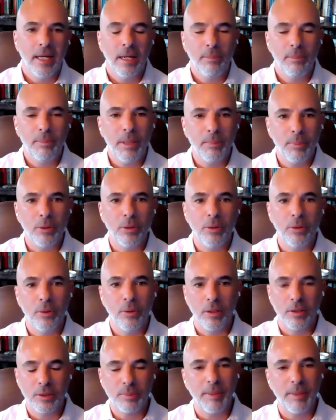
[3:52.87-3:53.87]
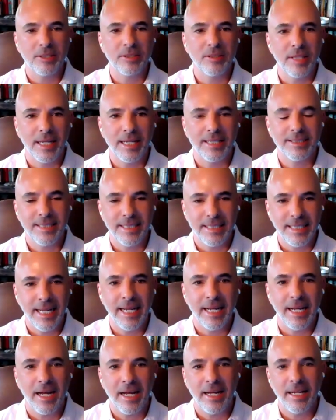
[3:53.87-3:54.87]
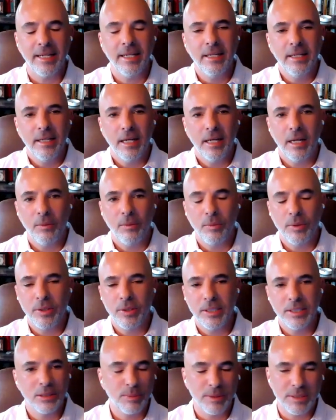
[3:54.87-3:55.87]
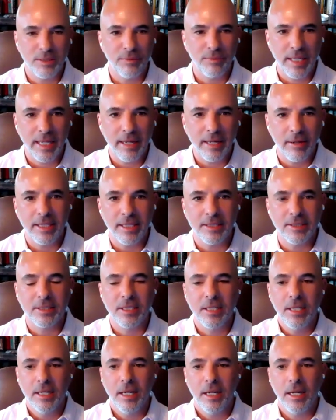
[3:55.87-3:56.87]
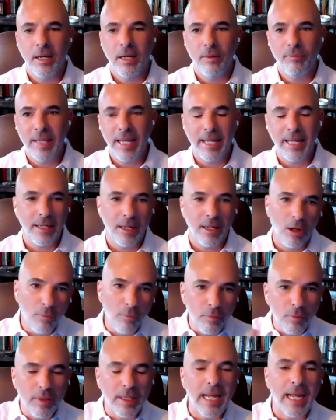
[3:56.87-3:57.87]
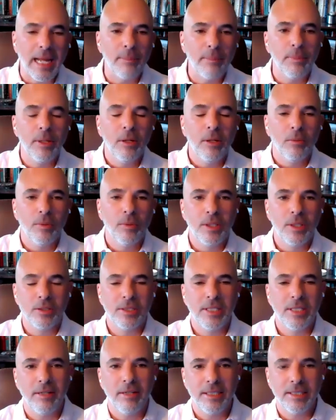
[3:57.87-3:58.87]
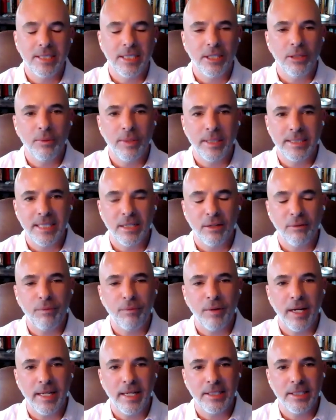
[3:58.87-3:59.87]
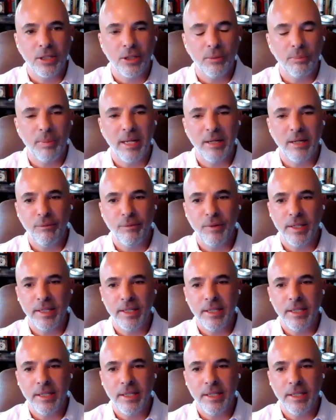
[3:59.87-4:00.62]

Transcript: people who are specialized in AI within specific areas that overlap with those areas that you identified could benefit